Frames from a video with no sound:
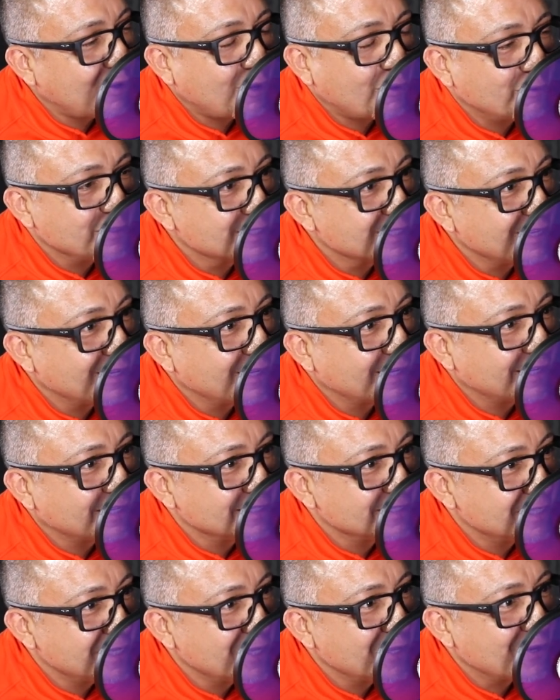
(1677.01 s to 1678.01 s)
always
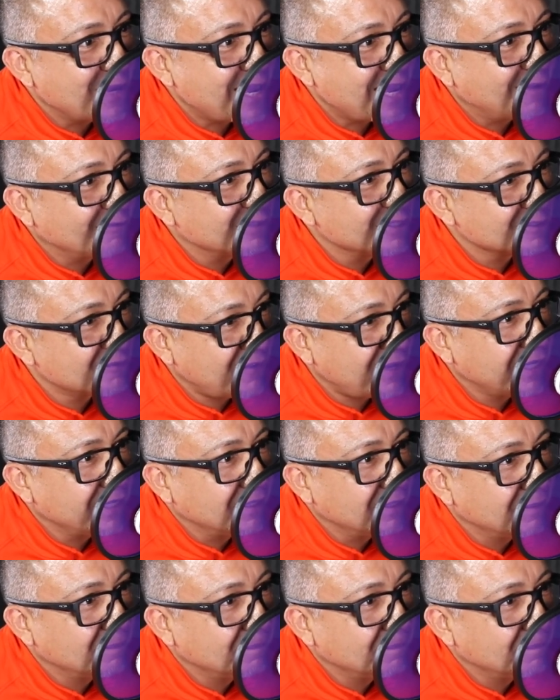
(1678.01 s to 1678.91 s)
continue to have this fight.